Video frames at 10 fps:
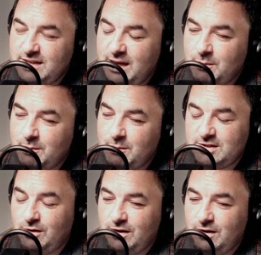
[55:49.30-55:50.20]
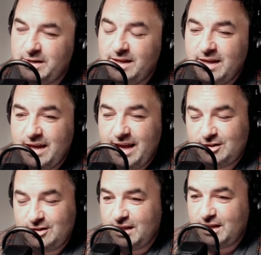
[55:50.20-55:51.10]
Yeah, but Grizz, hold on a minute.
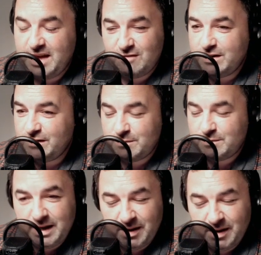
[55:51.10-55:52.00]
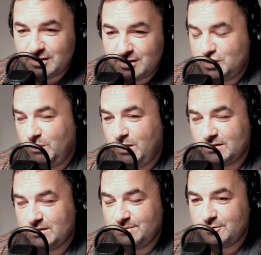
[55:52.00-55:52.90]
You can get rid of as many players as you
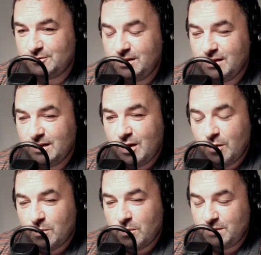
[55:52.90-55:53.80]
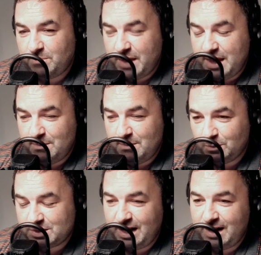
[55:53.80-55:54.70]
want, right? But when the people
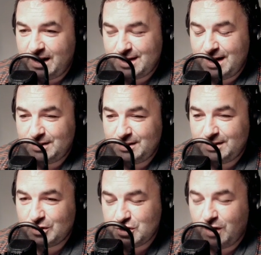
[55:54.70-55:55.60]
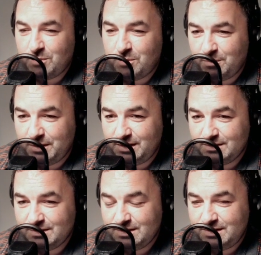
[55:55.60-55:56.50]
upstairs aren't doing their job properly,
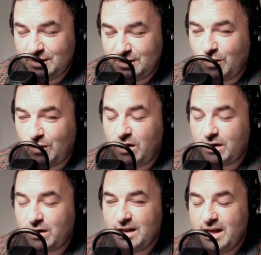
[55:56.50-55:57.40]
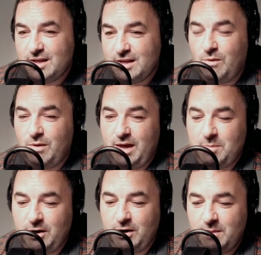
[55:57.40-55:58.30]
you can walk in. It'd
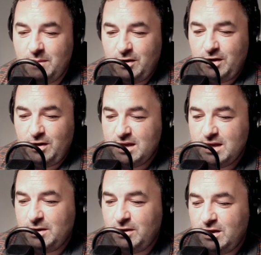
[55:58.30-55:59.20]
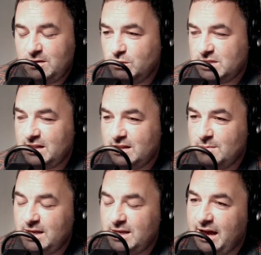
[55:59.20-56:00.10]
be like you saying to
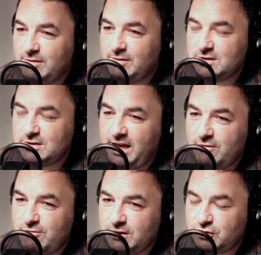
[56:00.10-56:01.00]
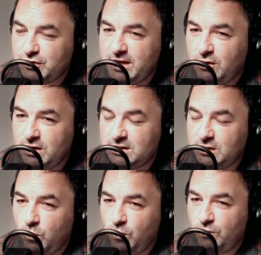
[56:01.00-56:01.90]
me, Gav, listen, I'm getting rid of 3 guys that
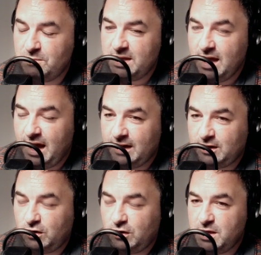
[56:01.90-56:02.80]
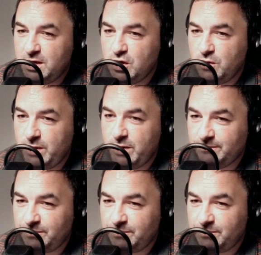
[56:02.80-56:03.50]
work for me, and I'm going to bring you in,